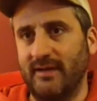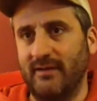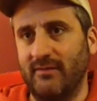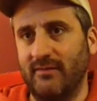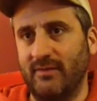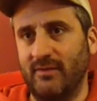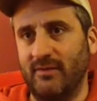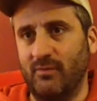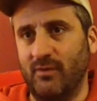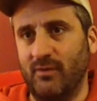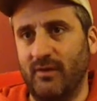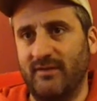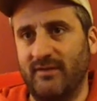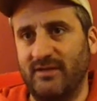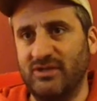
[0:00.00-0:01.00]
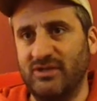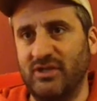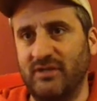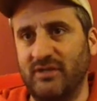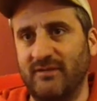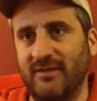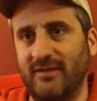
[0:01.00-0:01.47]
we're
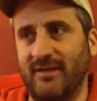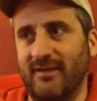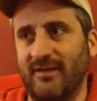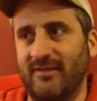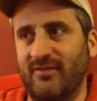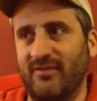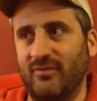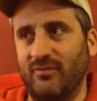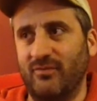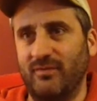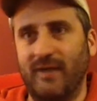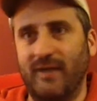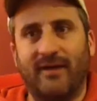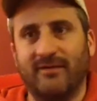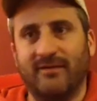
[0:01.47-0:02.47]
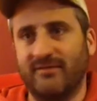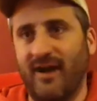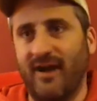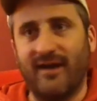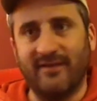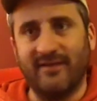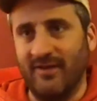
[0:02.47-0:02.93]
conditioned to not
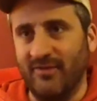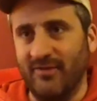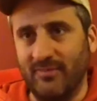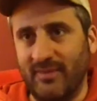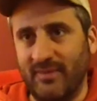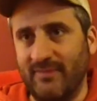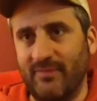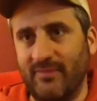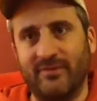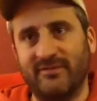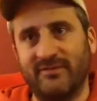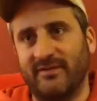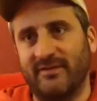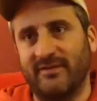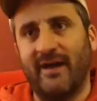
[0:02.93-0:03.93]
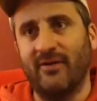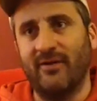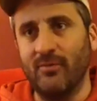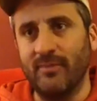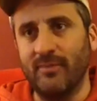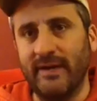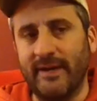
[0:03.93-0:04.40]
talk to other people and to not
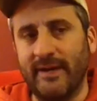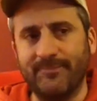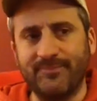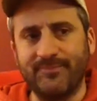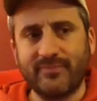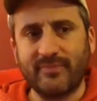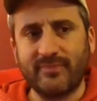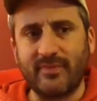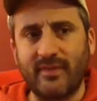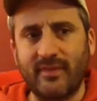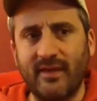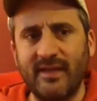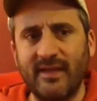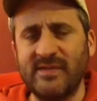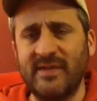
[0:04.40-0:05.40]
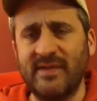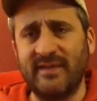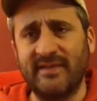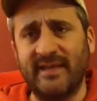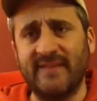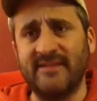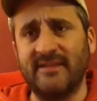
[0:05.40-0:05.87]
open up. And so I
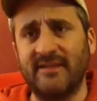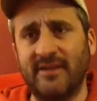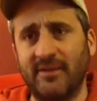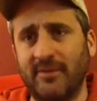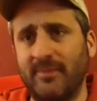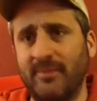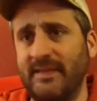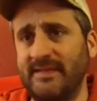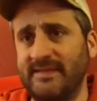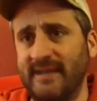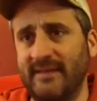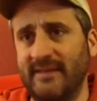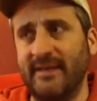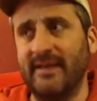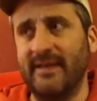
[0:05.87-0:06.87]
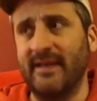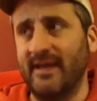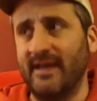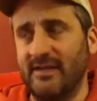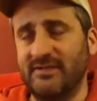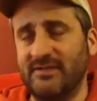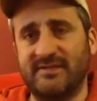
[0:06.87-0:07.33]
think that's another piece that like
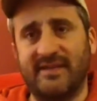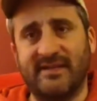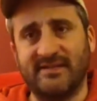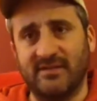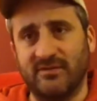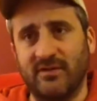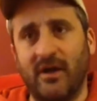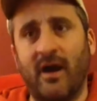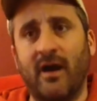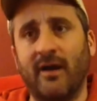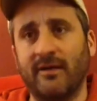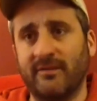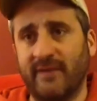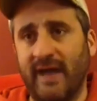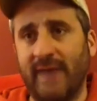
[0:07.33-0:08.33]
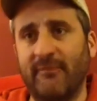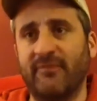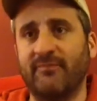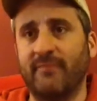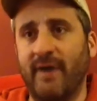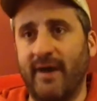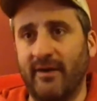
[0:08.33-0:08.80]
just takes a long time
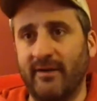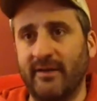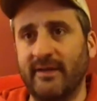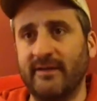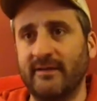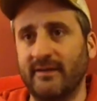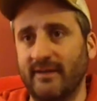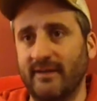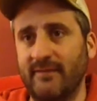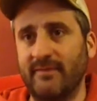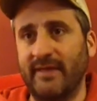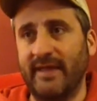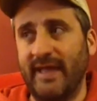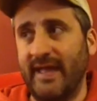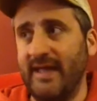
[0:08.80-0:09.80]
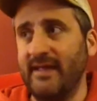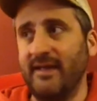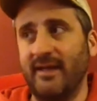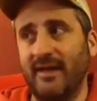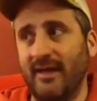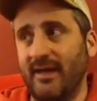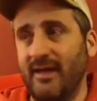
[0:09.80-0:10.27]
of modeling, and like,
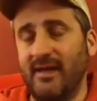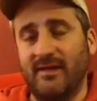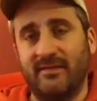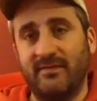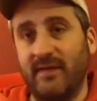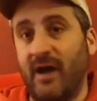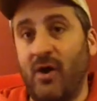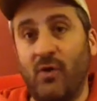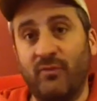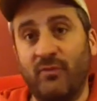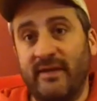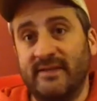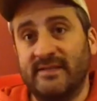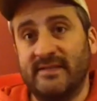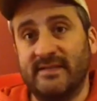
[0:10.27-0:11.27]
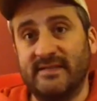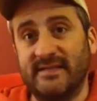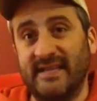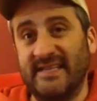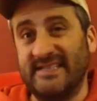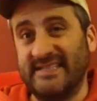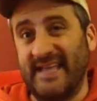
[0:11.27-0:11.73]
hey, not only is this
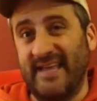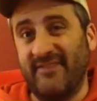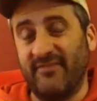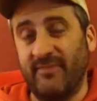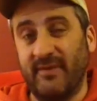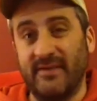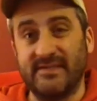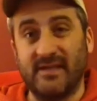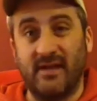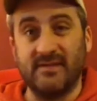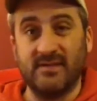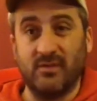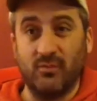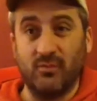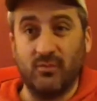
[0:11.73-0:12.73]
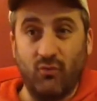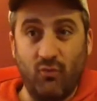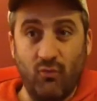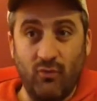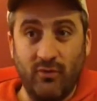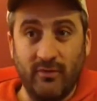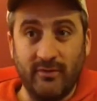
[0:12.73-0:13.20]
like safe, but it's also
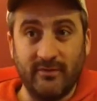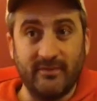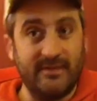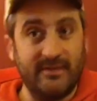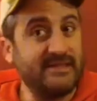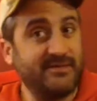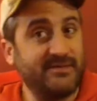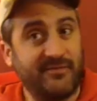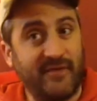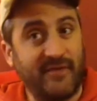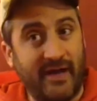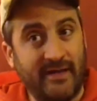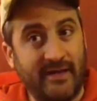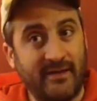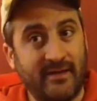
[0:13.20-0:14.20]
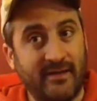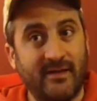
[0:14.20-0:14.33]
cool, it's fun.